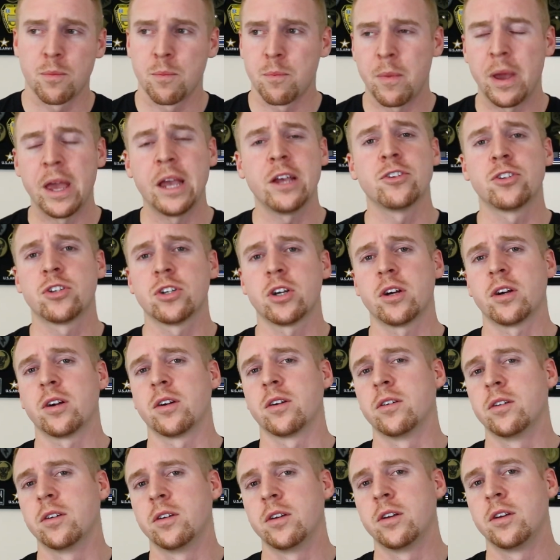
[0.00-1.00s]
make
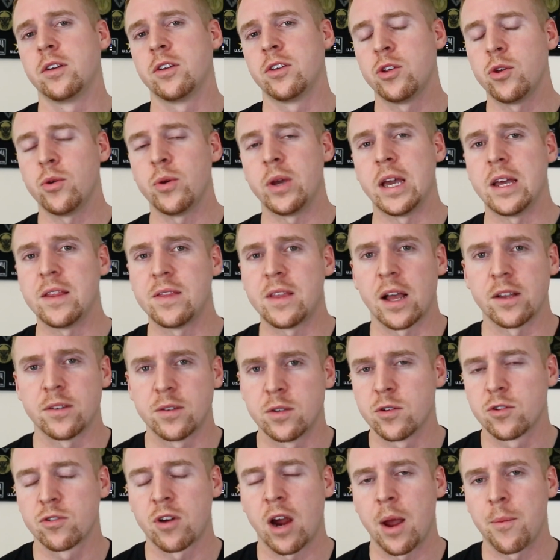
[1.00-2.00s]
sure you hit that
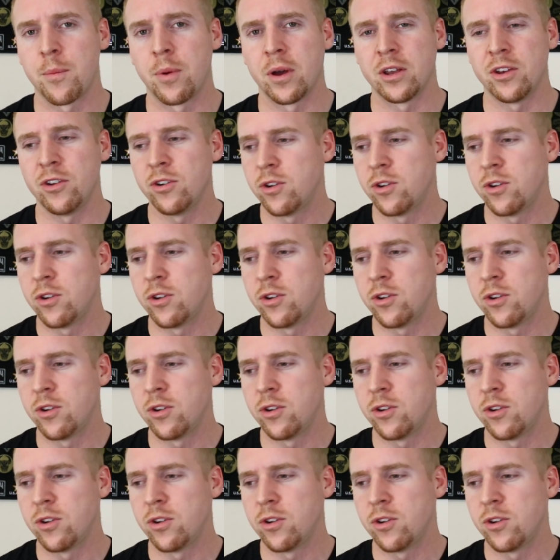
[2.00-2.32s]
subscribe button.